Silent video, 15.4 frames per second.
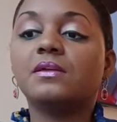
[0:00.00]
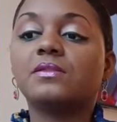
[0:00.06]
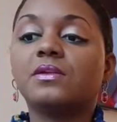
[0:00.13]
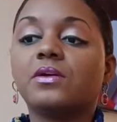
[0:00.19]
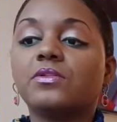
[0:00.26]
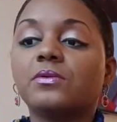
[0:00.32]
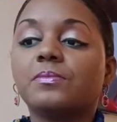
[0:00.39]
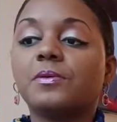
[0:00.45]

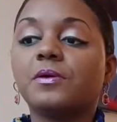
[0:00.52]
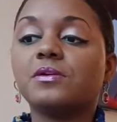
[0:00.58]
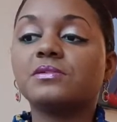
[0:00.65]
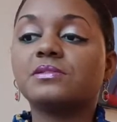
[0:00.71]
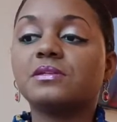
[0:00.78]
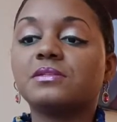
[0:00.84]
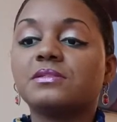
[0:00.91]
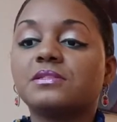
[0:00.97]
Another
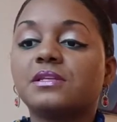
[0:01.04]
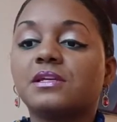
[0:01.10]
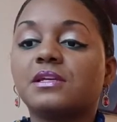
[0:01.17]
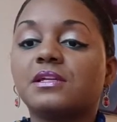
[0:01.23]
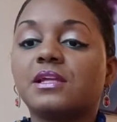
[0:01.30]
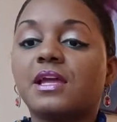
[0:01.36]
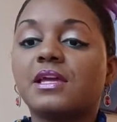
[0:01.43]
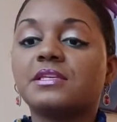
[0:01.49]
person
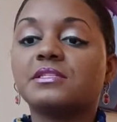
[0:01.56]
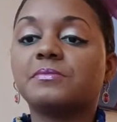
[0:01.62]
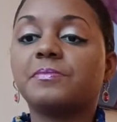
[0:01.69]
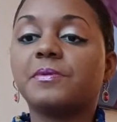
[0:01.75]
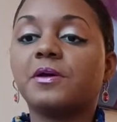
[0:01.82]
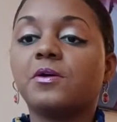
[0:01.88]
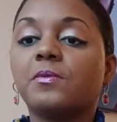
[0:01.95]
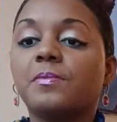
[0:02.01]
said a
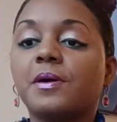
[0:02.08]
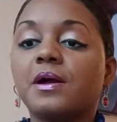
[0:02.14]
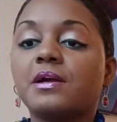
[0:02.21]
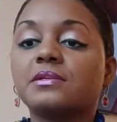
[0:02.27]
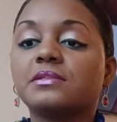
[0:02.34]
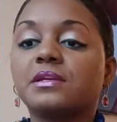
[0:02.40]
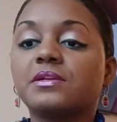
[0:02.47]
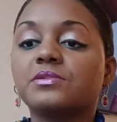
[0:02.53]

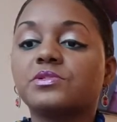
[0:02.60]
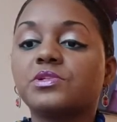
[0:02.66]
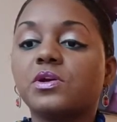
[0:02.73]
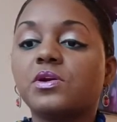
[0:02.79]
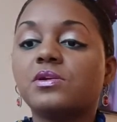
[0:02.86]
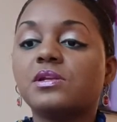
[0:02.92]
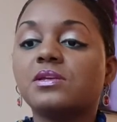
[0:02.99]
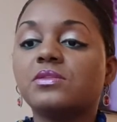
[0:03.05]
spellbinding
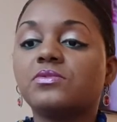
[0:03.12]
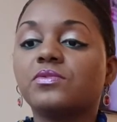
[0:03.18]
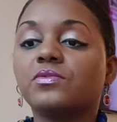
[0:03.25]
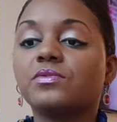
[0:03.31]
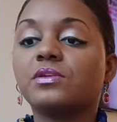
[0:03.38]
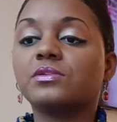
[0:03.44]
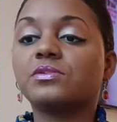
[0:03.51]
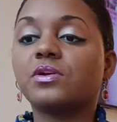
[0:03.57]
journey
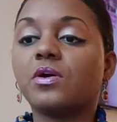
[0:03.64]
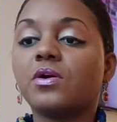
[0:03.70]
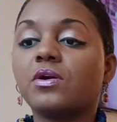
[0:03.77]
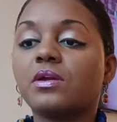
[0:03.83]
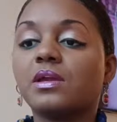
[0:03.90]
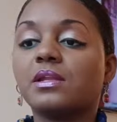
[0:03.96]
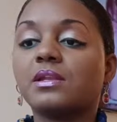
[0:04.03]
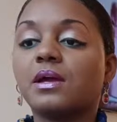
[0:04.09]
through the
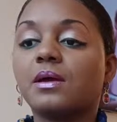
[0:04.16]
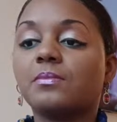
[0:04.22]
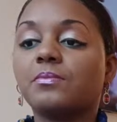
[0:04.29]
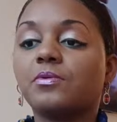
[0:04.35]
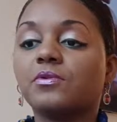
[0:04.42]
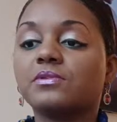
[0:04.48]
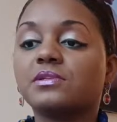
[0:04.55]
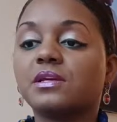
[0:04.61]
dark and
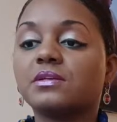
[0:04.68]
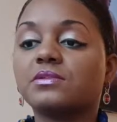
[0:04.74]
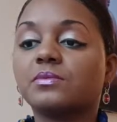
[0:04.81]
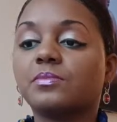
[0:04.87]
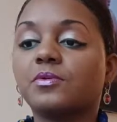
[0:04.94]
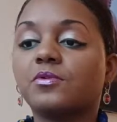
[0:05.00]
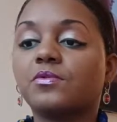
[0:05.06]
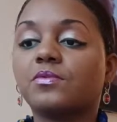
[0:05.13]

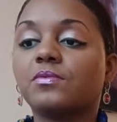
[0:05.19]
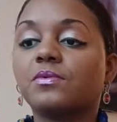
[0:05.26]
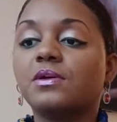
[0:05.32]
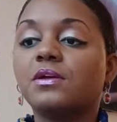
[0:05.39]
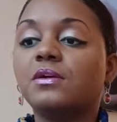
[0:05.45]
unpredictable